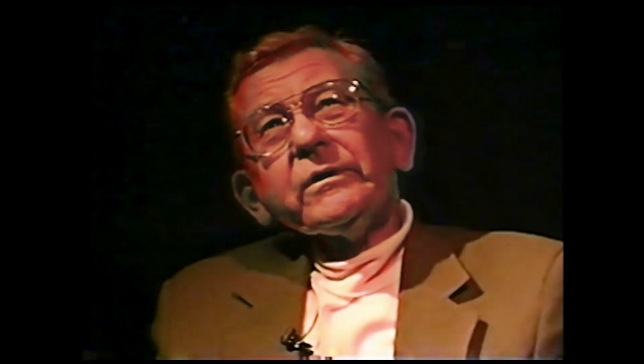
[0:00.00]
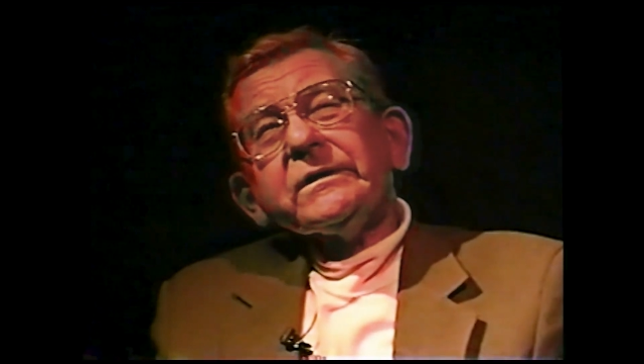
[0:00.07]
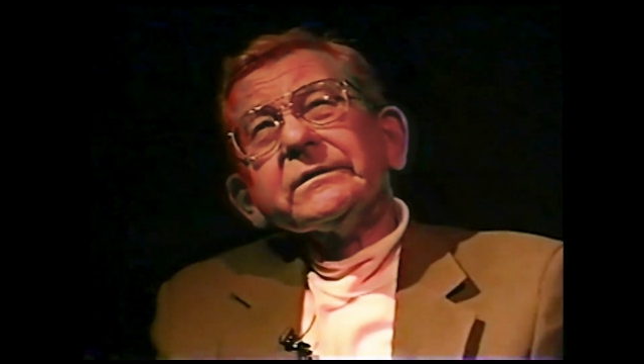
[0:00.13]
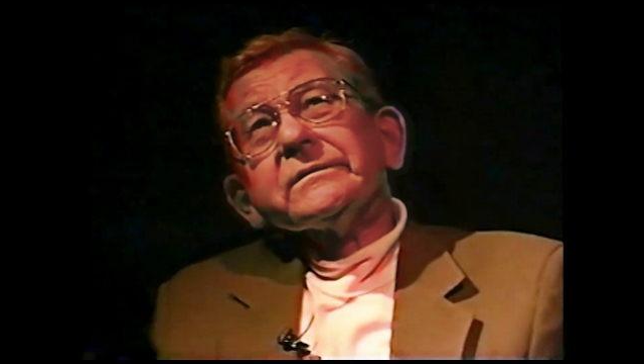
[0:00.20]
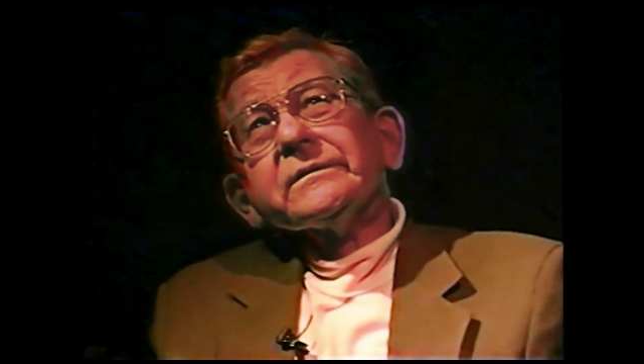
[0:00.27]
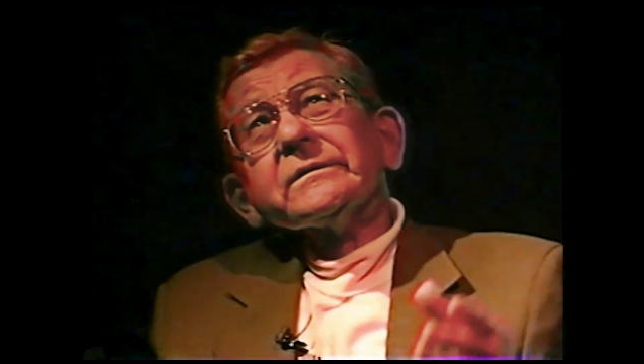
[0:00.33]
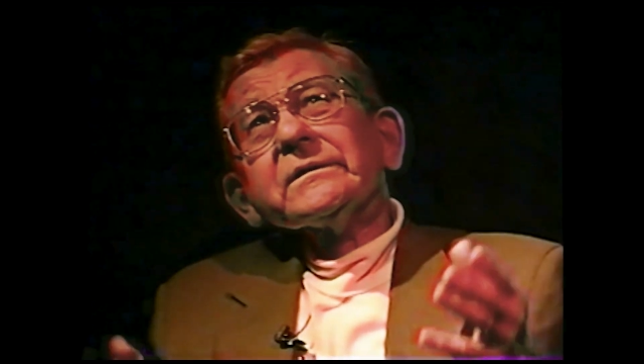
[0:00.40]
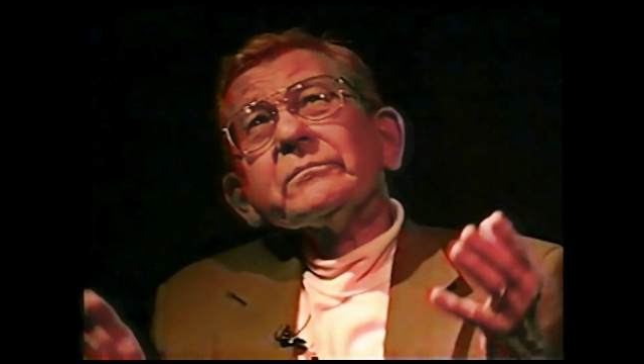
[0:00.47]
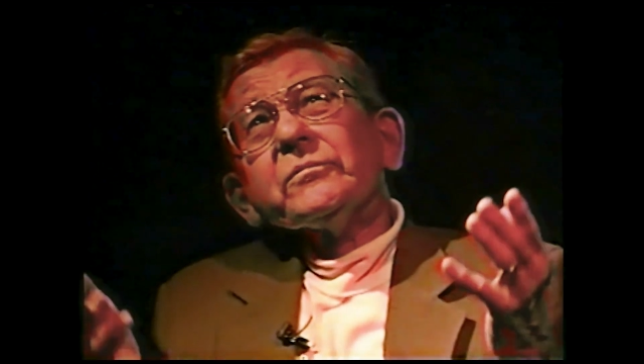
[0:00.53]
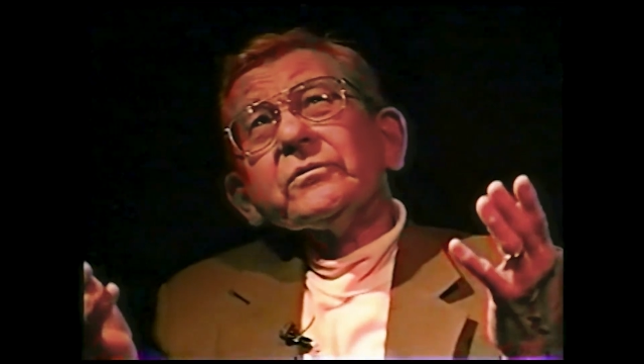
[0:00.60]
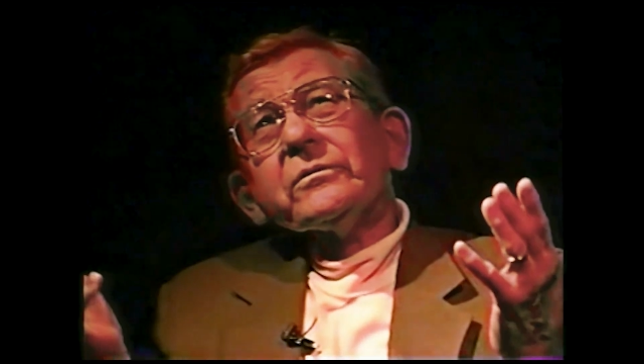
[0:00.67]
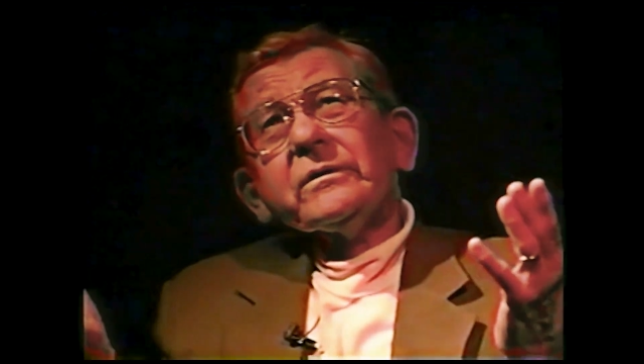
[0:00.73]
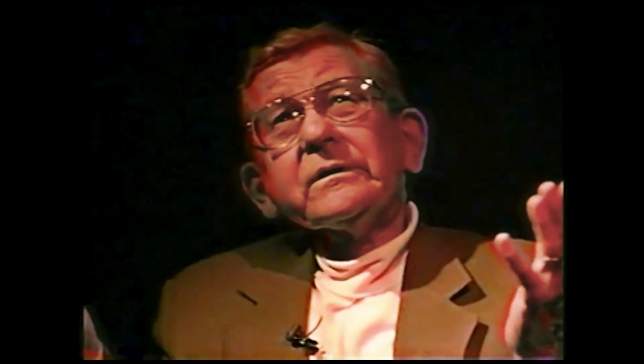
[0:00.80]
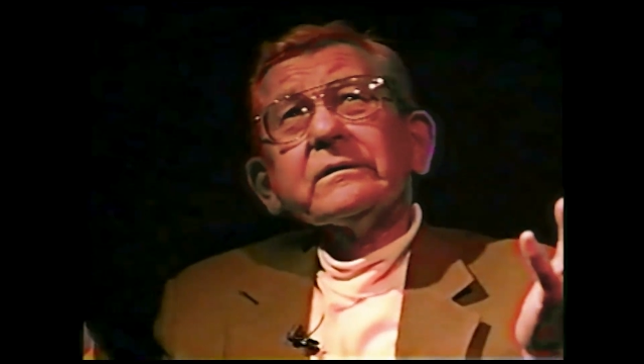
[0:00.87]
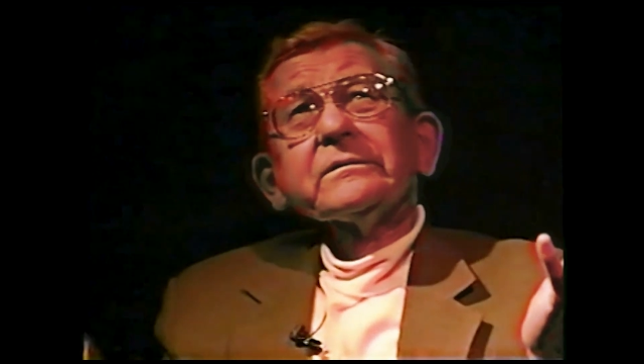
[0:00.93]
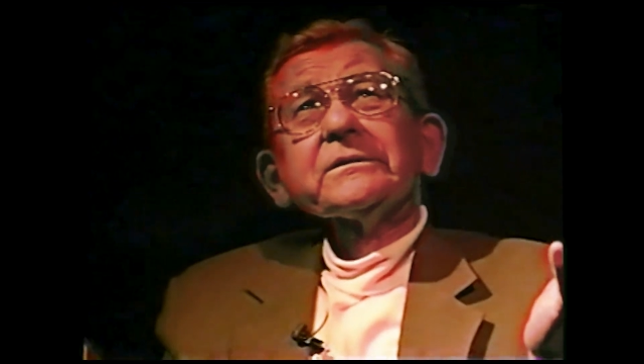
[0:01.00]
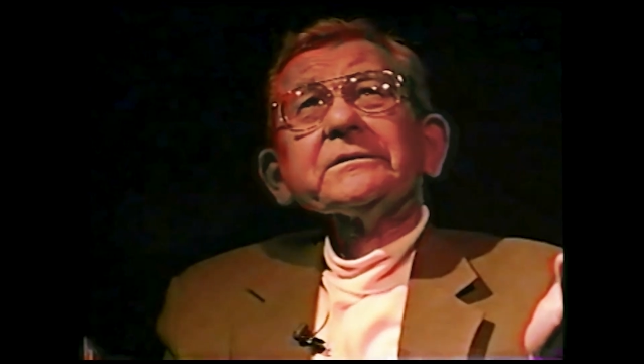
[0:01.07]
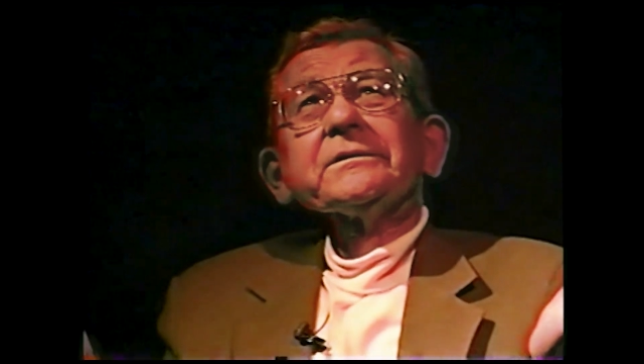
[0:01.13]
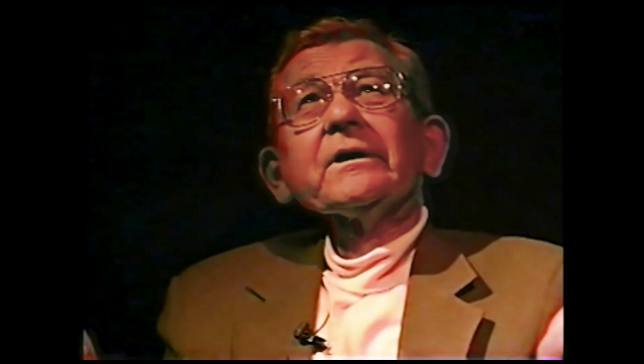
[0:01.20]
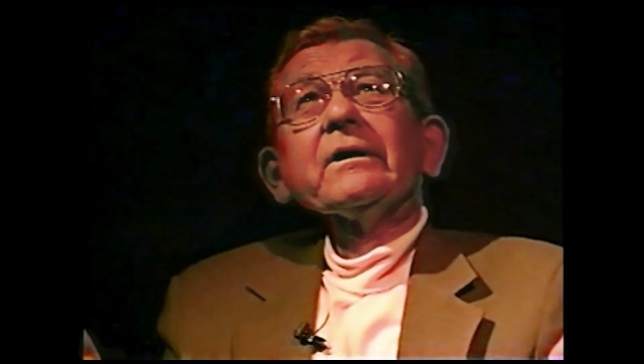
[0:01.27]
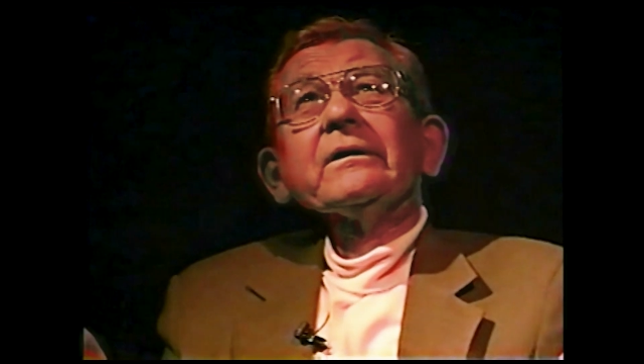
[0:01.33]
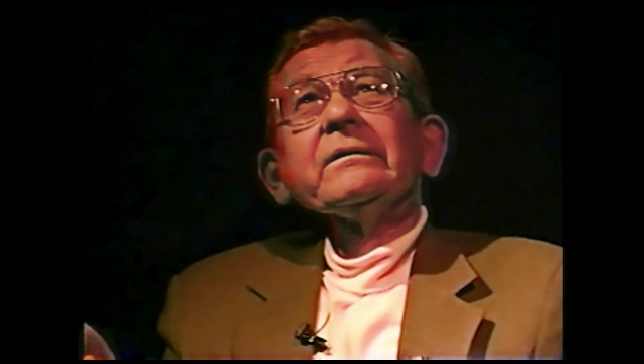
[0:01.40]
they pointed to the
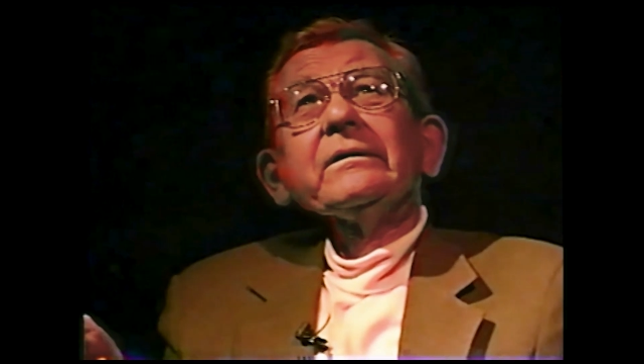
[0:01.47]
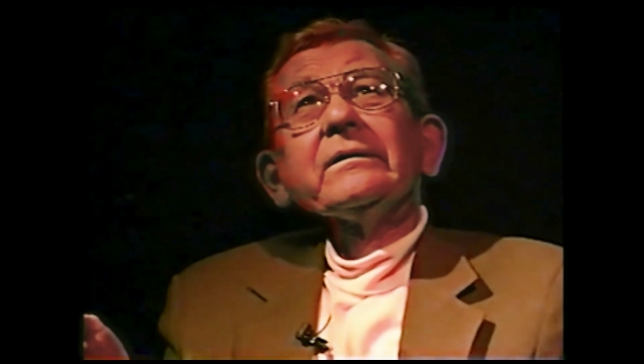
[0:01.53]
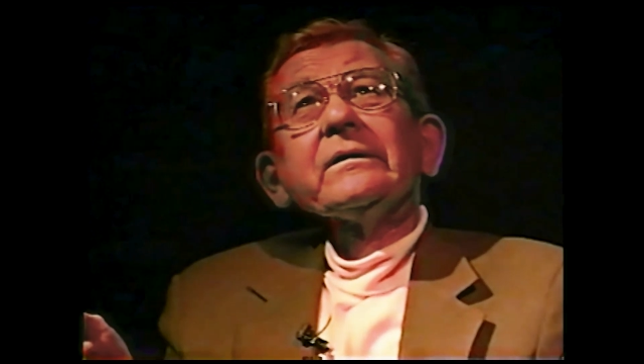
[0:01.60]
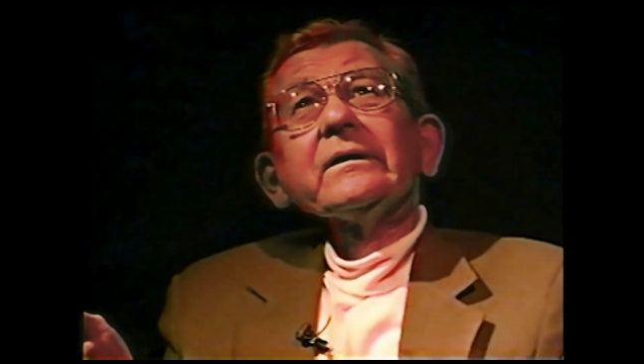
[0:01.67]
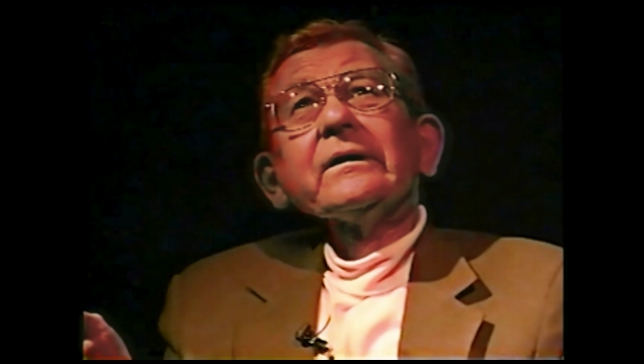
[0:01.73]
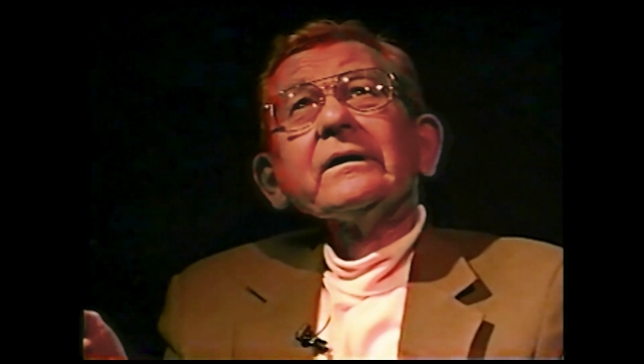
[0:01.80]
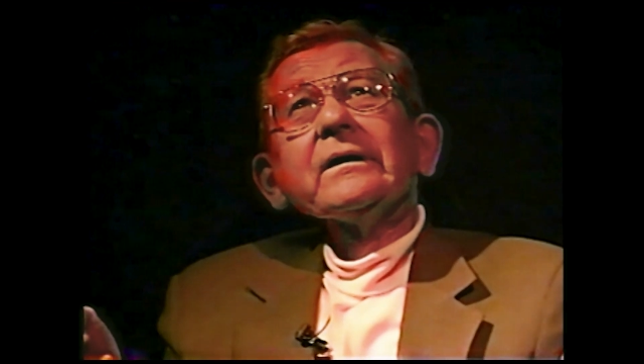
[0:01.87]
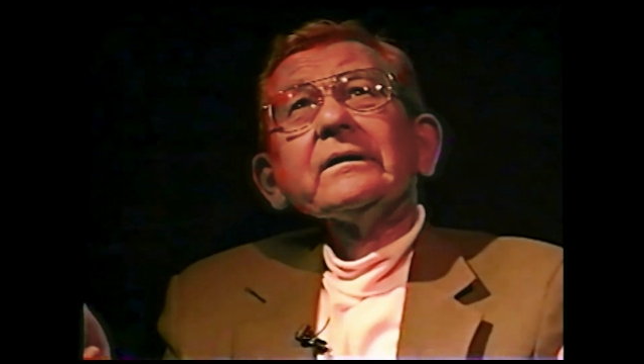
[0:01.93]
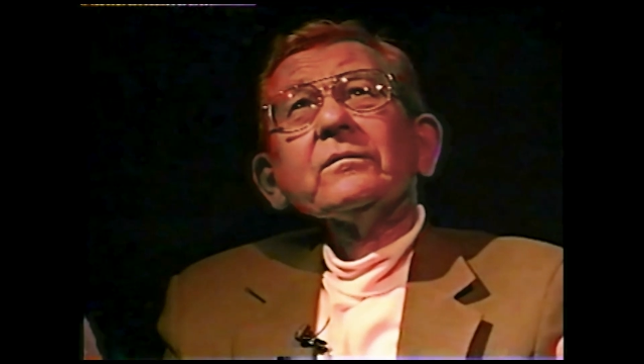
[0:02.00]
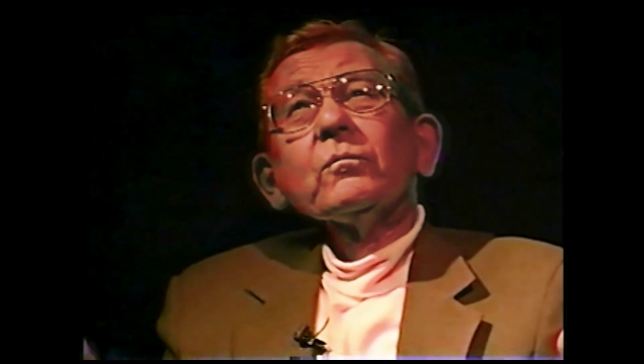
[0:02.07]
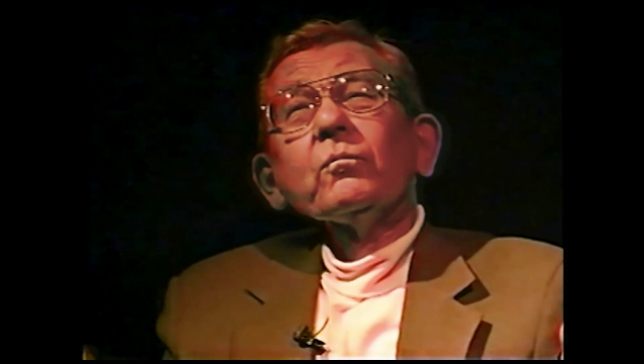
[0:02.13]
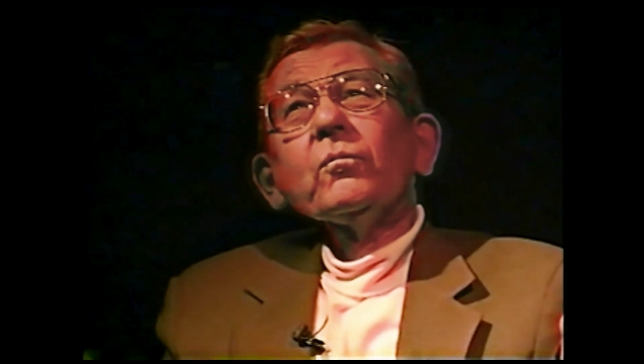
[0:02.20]
beauty of the sun